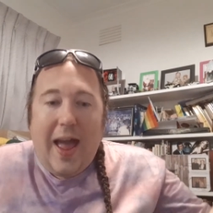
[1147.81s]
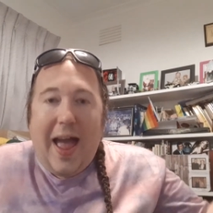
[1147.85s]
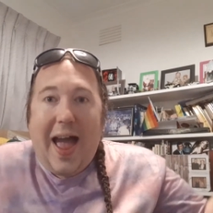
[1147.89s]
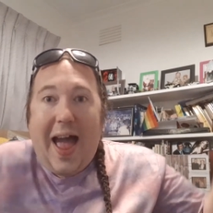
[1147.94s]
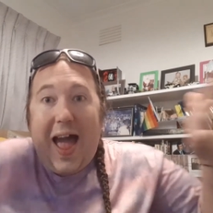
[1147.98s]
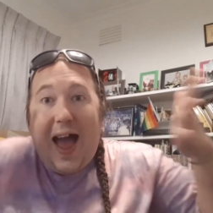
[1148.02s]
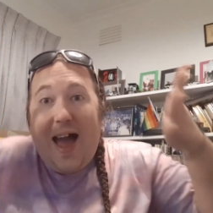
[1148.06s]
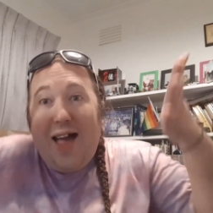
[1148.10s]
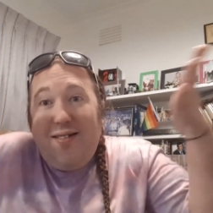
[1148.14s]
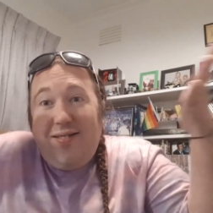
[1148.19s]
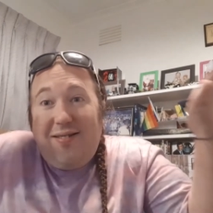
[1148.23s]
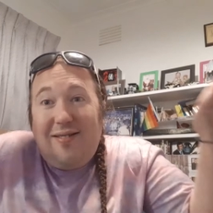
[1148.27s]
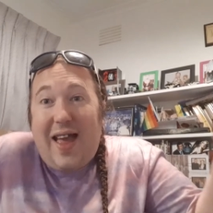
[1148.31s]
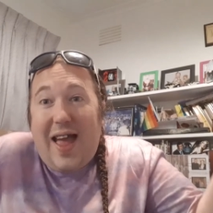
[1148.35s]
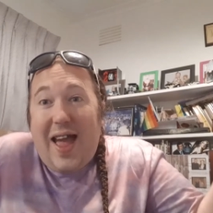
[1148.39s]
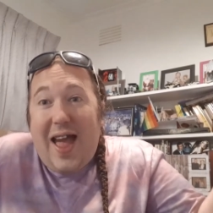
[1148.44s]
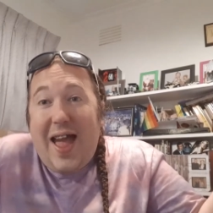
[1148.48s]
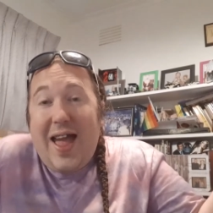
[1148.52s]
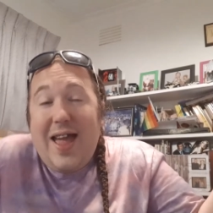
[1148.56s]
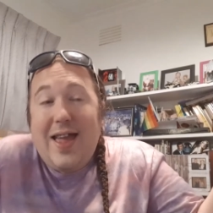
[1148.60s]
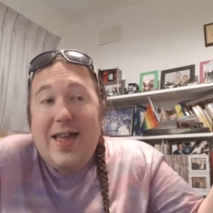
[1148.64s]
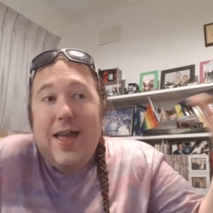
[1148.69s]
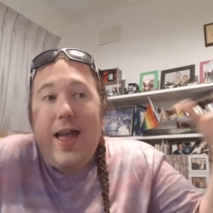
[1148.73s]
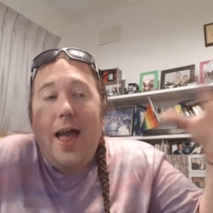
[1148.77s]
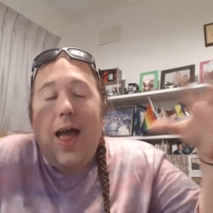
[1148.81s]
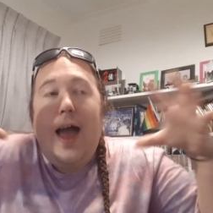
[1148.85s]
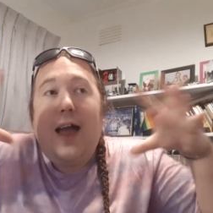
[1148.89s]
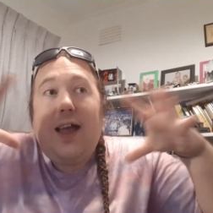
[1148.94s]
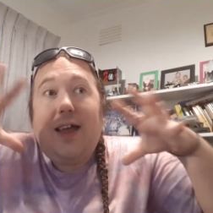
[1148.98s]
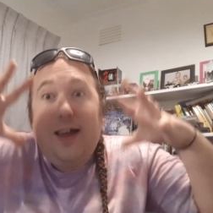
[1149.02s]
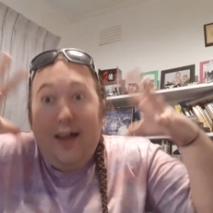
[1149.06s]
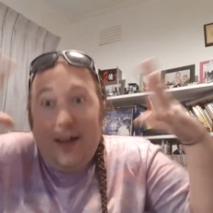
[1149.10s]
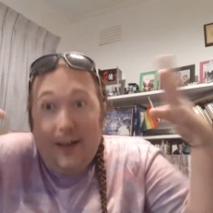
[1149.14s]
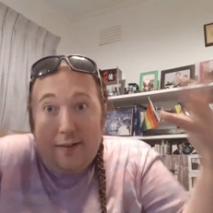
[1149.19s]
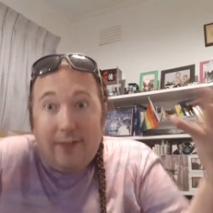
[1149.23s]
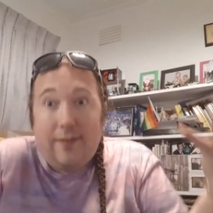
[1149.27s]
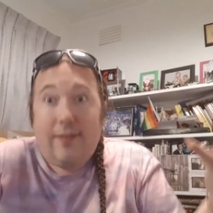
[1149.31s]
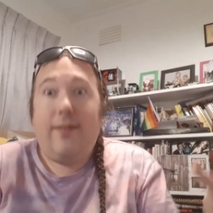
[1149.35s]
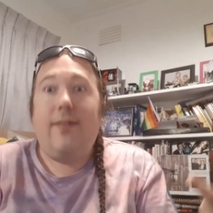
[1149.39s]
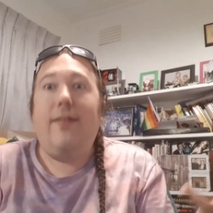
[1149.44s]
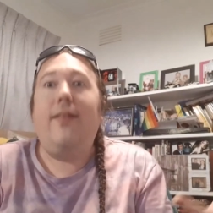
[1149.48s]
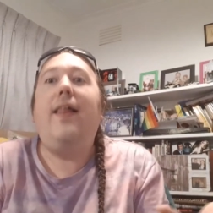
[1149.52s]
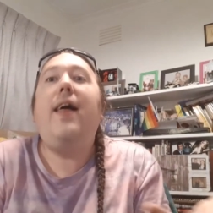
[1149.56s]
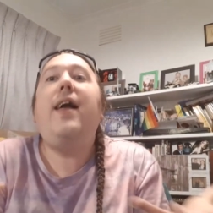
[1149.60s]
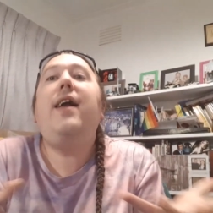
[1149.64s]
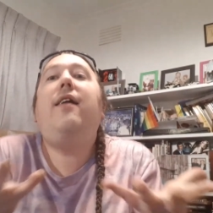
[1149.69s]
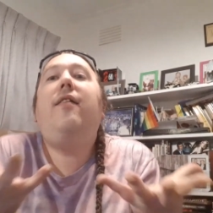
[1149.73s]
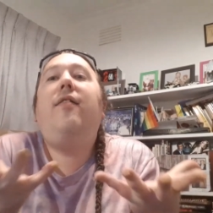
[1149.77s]
as a
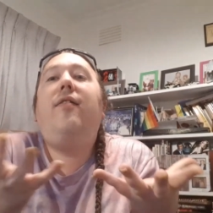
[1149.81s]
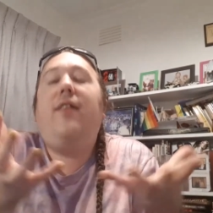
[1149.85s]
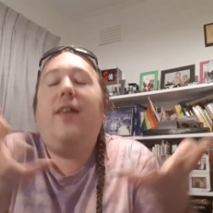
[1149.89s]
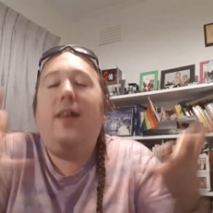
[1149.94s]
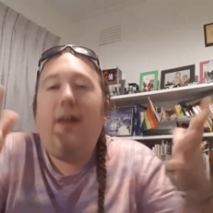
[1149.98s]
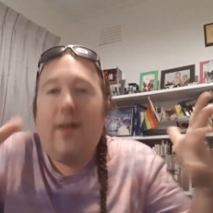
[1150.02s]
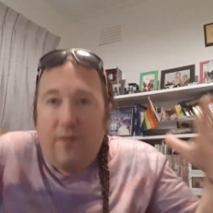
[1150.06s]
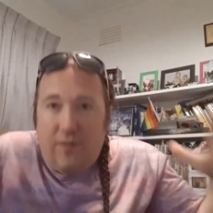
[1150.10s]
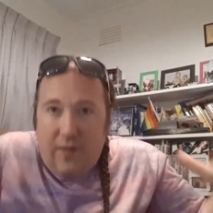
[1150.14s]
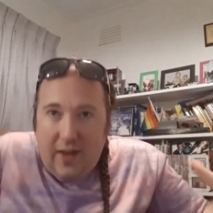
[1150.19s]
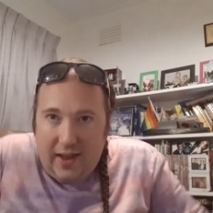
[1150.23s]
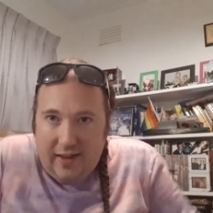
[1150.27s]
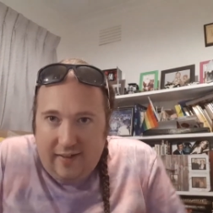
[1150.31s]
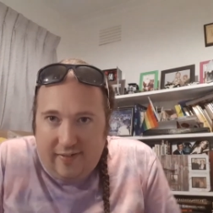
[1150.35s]
collective,